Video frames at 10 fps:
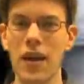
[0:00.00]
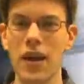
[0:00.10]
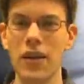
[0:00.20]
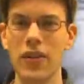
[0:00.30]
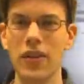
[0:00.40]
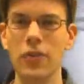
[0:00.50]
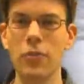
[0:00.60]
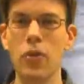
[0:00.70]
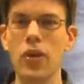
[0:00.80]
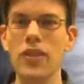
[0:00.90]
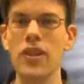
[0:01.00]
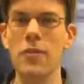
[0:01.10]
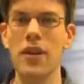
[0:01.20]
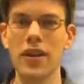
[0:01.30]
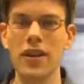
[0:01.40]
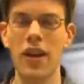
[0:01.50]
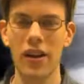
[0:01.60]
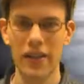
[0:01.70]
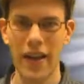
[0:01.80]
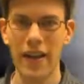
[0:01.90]
is exploring the American
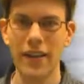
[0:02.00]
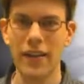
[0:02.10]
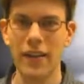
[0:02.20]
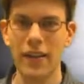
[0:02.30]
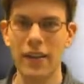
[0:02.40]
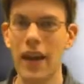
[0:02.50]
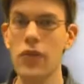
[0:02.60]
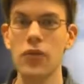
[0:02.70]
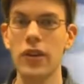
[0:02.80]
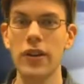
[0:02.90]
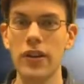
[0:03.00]
heartland, gathering